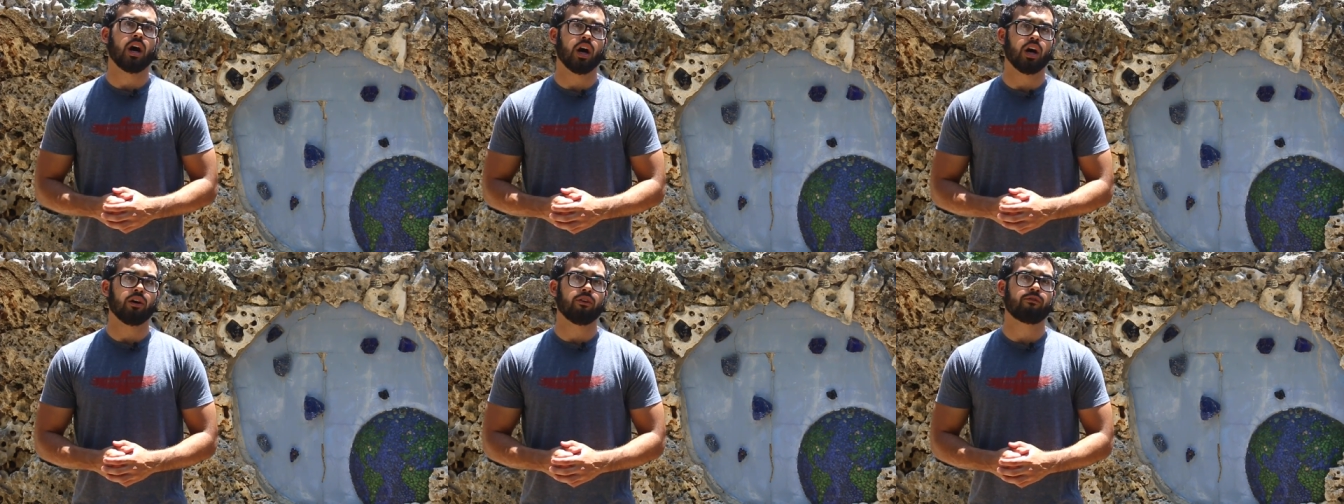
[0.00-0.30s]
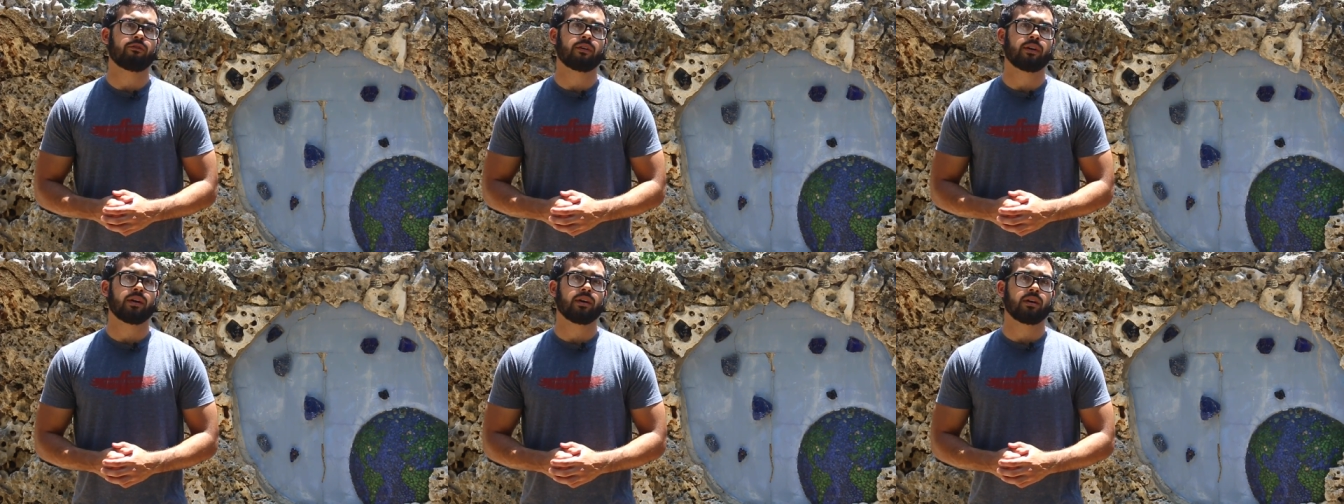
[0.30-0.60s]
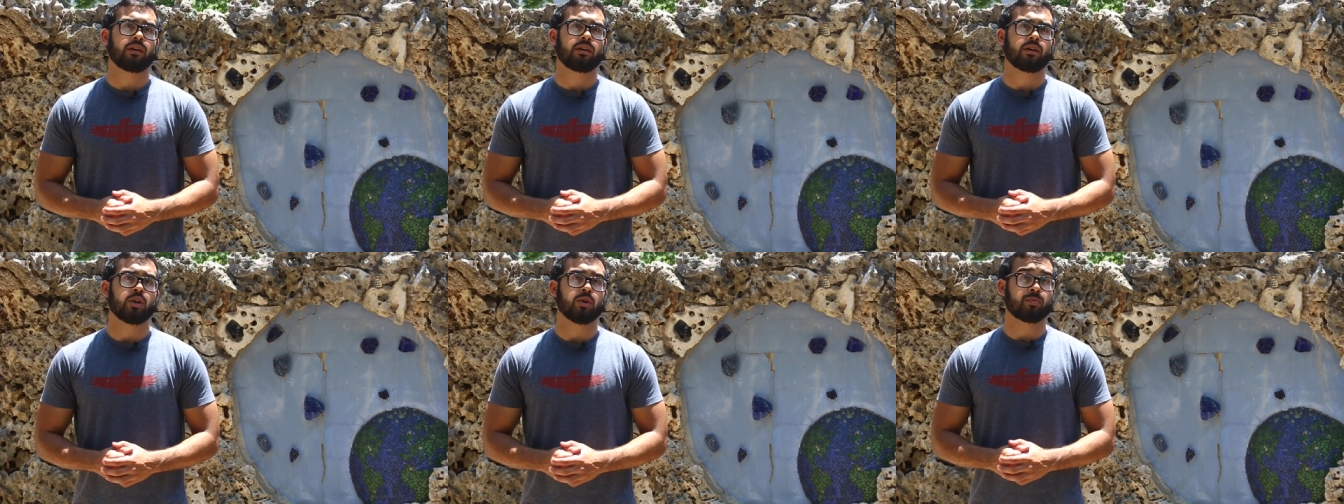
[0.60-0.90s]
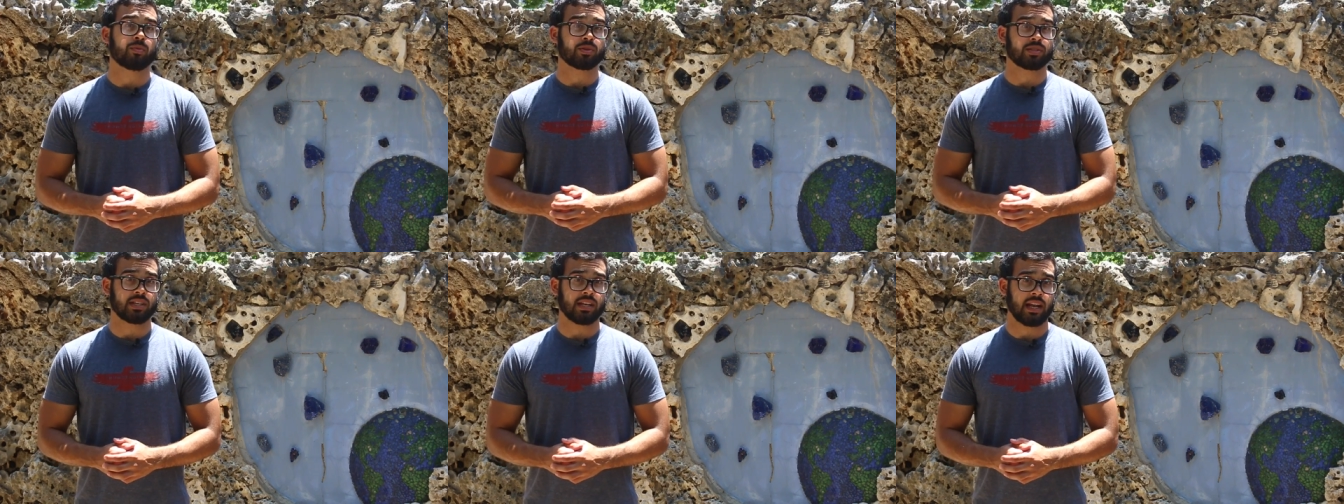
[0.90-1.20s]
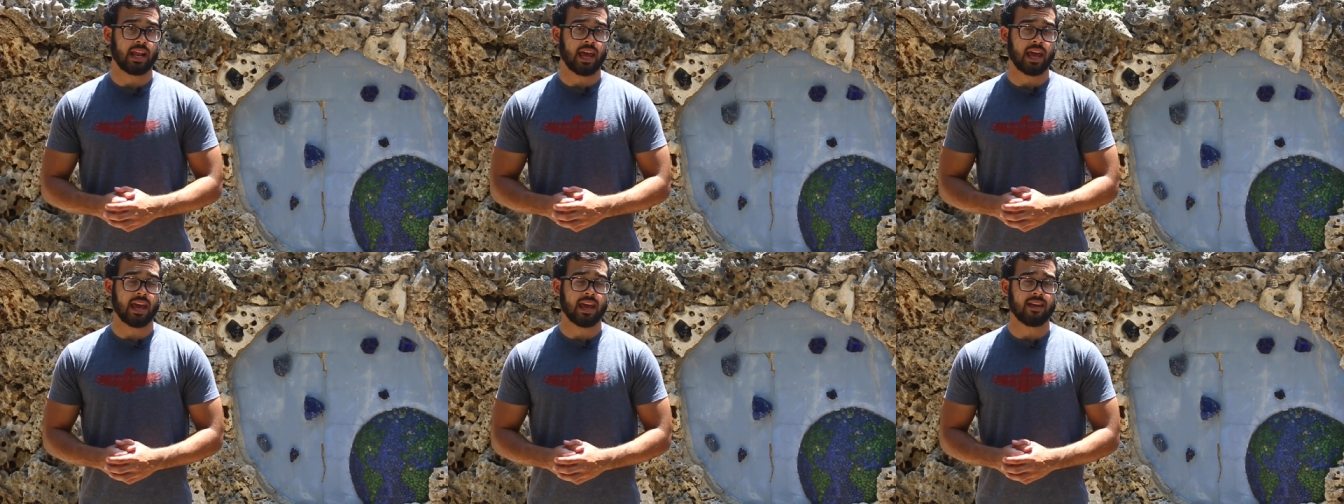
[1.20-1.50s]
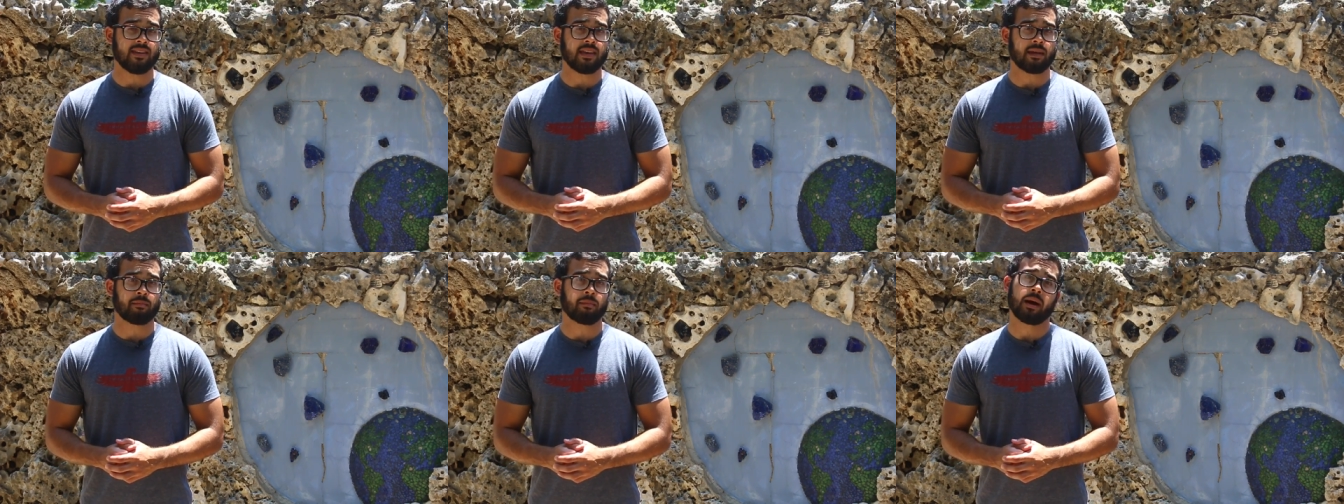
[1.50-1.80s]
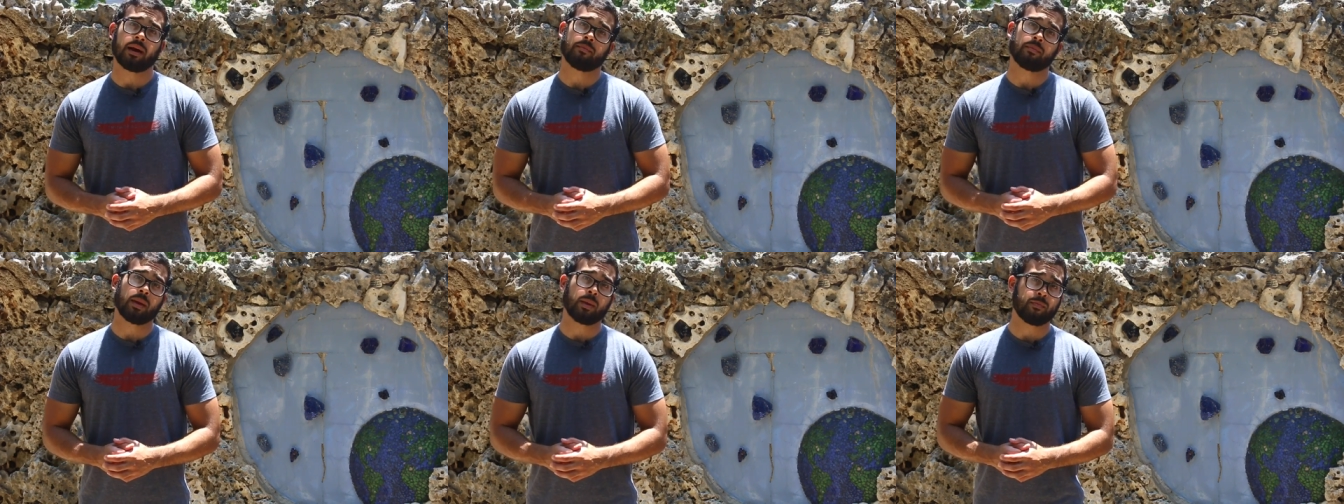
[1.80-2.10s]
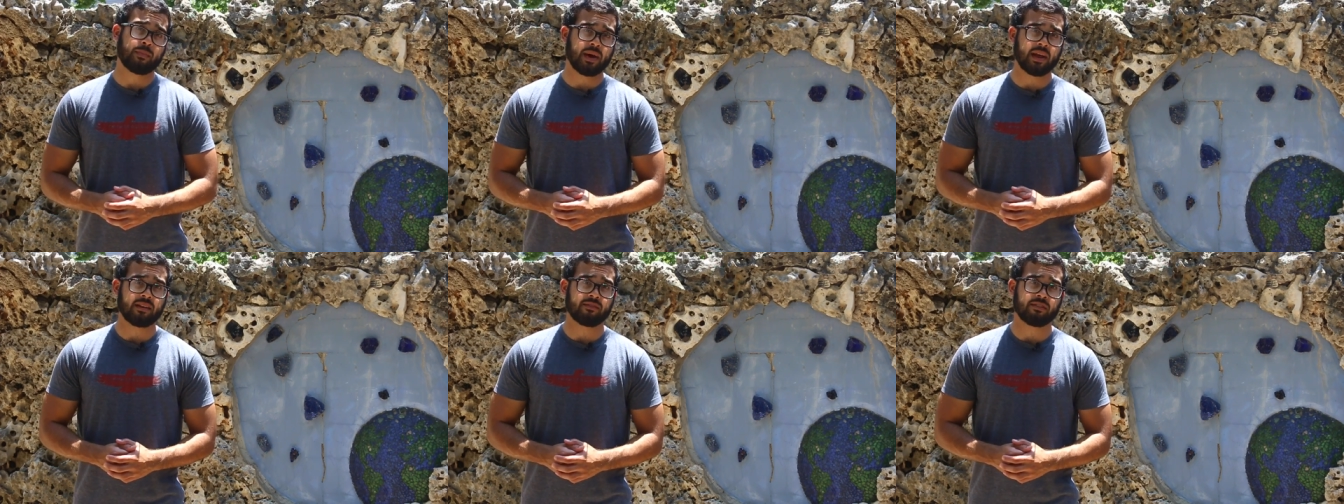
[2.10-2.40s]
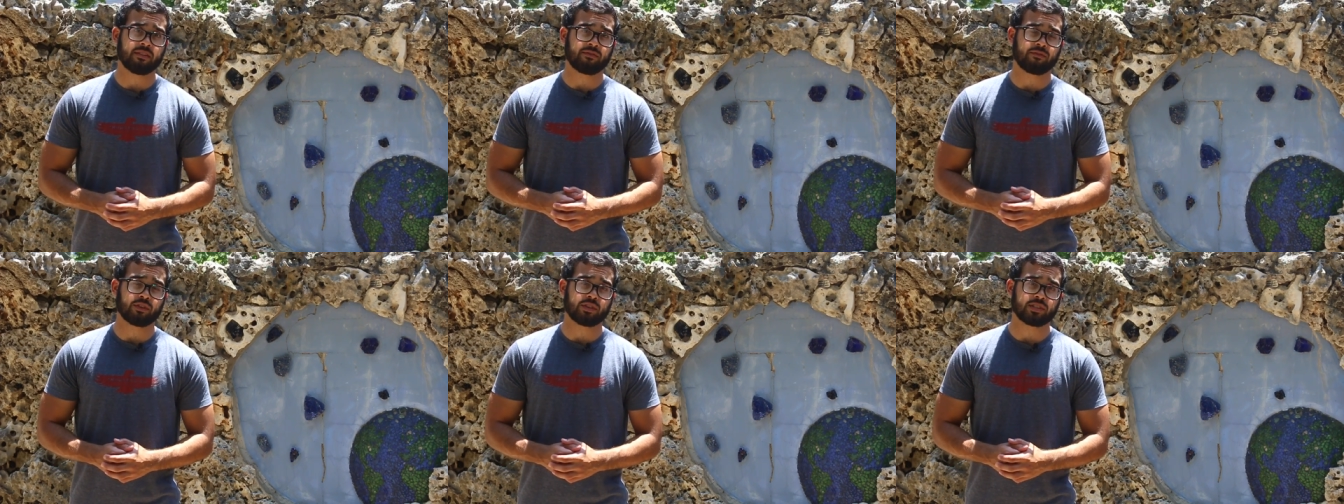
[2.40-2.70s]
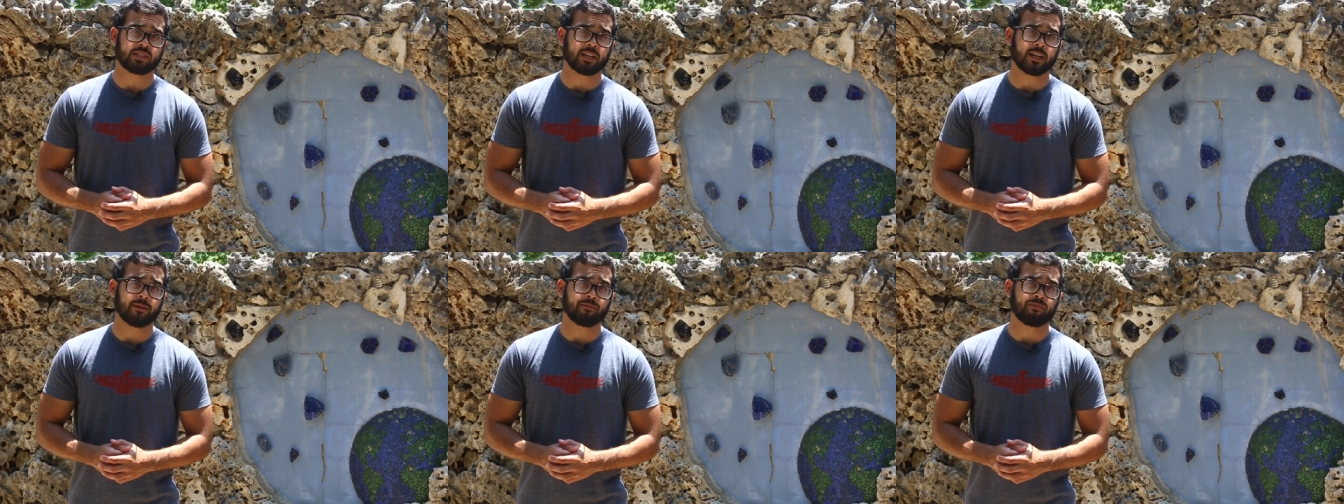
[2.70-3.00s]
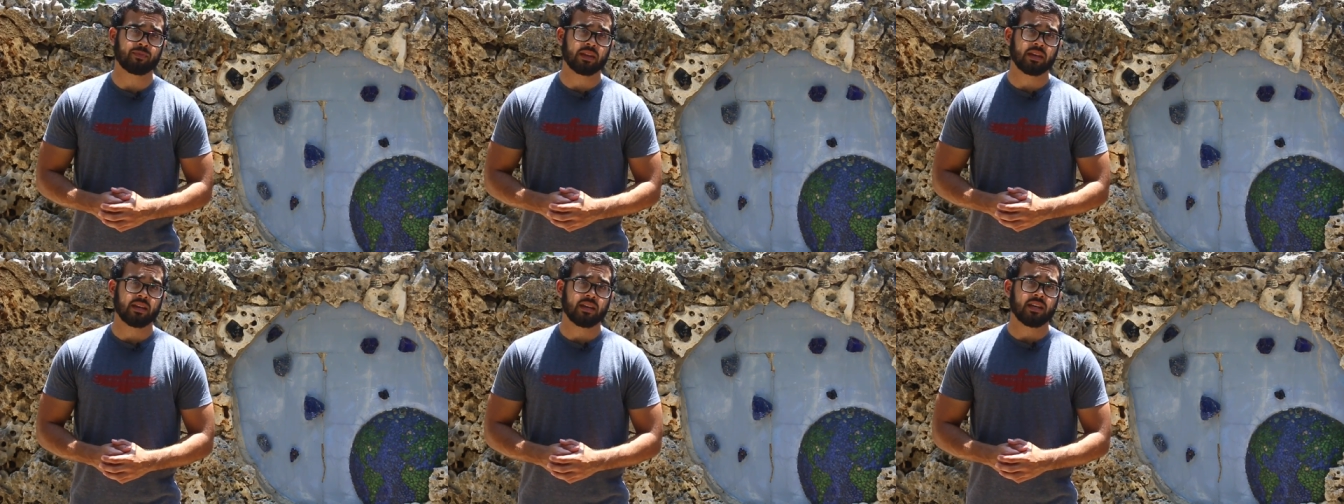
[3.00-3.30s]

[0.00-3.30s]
of Huperzine A that might be a benefit for some.